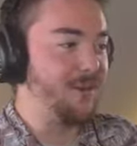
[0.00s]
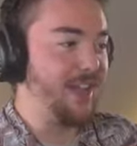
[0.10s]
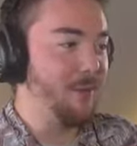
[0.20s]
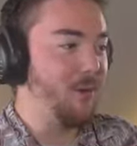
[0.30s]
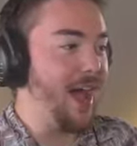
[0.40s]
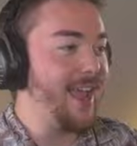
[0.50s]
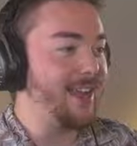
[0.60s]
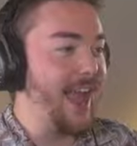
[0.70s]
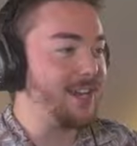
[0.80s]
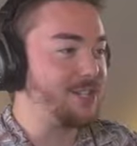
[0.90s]
Okay. Well,
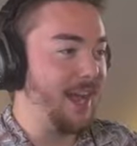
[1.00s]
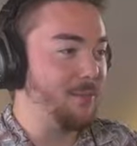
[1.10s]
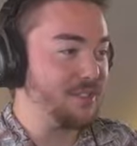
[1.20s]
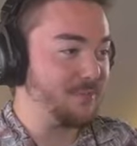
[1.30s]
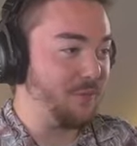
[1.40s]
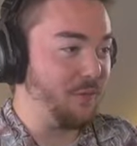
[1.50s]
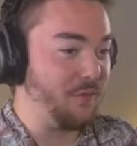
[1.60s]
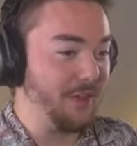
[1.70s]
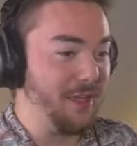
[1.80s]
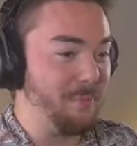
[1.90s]
I was
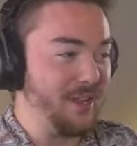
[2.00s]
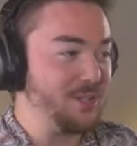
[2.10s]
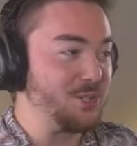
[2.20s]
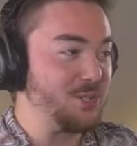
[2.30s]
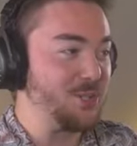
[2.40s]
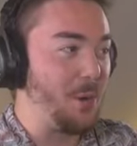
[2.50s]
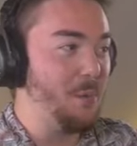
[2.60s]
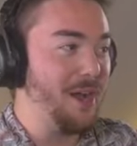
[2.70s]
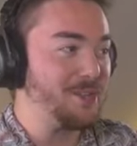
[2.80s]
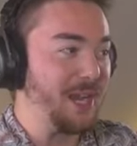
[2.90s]
flipping so
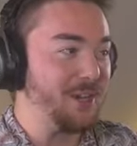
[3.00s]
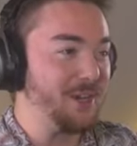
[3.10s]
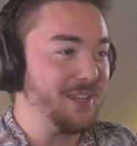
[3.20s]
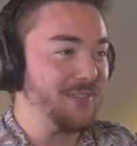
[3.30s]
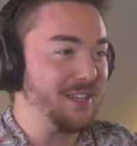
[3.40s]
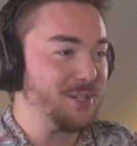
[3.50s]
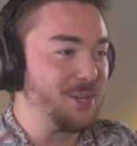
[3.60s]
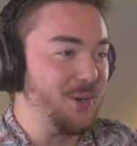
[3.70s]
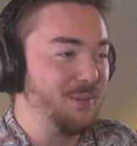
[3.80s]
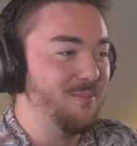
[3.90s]
much I couldn't even
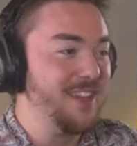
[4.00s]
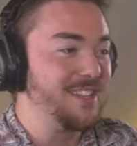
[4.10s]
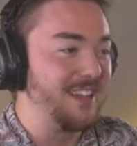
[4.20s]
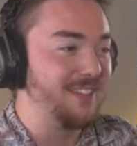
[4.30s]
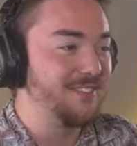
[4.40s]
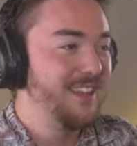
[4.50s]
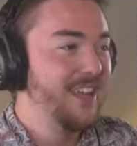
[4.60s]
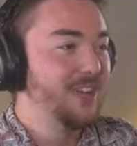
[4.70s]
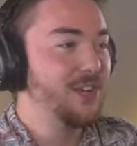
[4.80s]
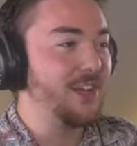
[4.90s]
control myself.
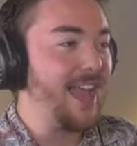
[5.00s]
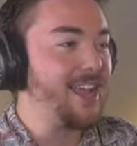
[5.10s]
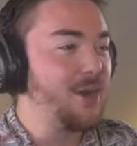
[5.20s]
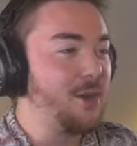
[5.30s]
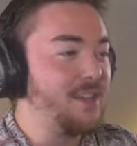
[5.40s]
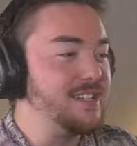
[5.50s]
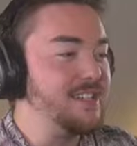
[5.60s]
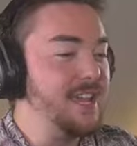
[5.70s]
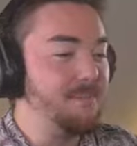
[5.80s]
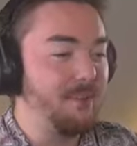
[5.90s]
Okay. Look, I could go to the
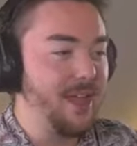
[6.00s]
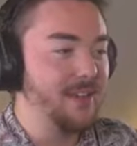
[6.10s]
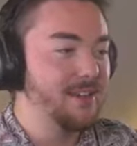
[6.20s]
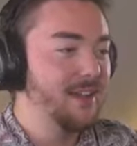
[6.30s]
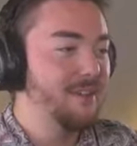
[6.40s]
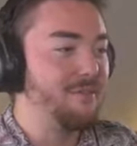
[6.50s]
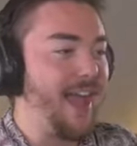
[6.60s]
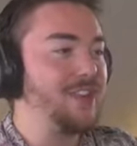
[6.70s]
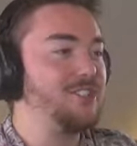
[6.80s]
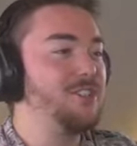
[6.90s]
deep end
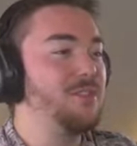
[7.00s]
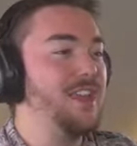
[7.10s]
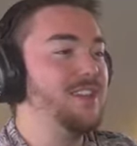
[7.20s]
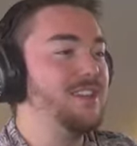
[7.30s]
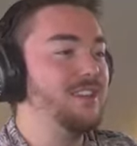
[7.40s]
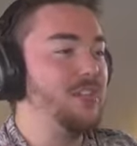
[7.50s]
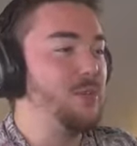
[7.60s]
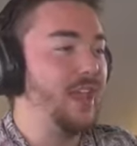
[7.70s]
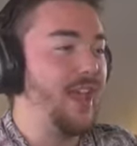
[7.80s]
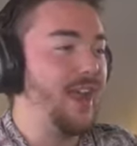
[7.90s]
faster than
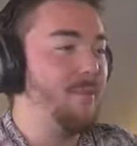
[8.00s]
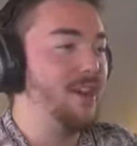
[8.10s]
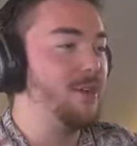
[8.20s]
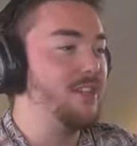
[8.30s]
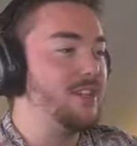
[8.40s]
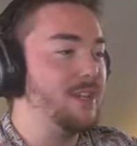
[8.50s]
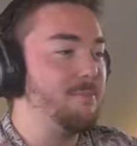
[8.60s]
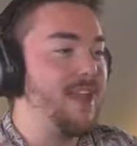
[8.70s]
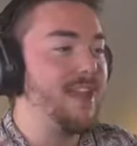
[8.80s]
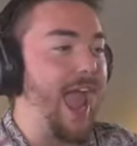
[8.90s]
you can. I'm gonna go to the
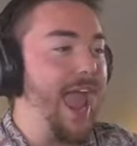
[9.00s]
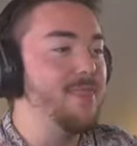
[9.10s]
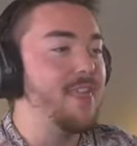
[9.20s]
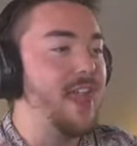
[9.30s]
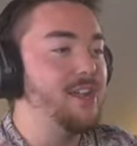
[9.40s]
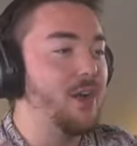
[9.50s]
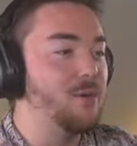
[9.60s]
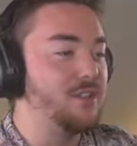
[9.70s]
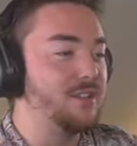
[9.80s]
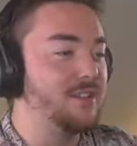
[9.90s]
deep end and then
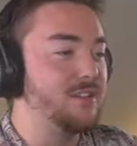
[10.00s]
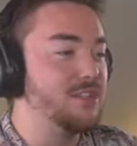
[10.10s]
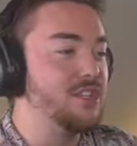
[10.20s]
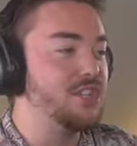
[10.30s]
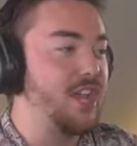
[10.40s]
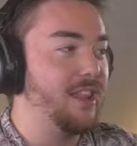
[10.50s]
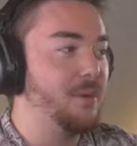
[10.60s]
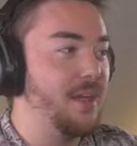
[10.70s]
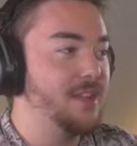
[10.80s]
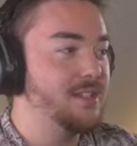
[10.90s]
go to the
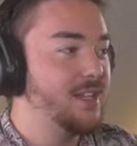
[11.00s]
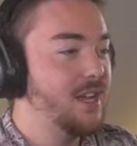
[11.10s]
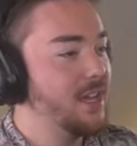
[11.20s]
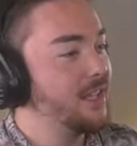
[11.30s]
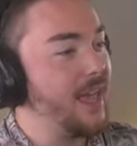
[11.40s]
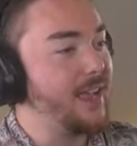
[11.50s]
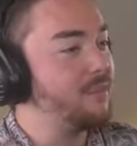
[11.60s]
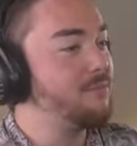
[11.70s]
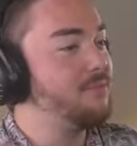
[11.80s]
shallow end, like